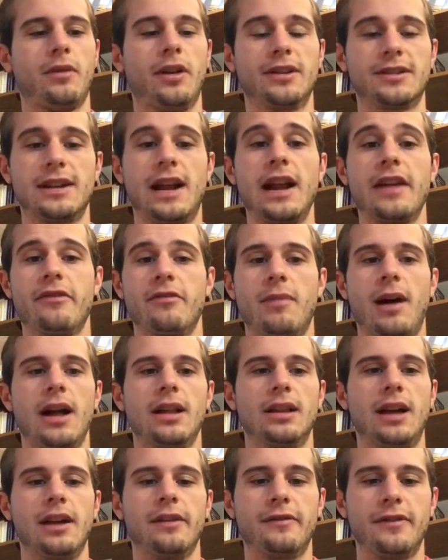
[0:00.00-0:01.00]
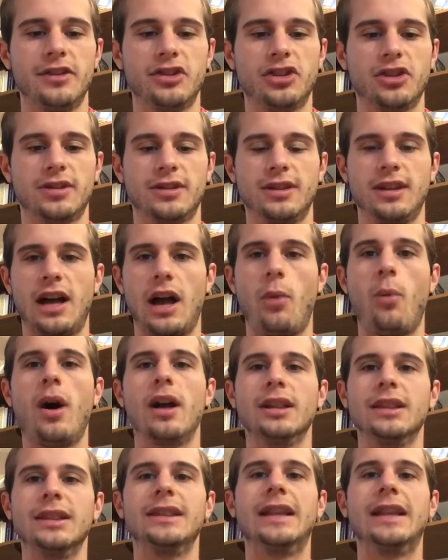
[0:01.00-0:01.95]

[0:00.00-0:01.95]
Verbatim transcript: Well, it's not even my life. It's just I want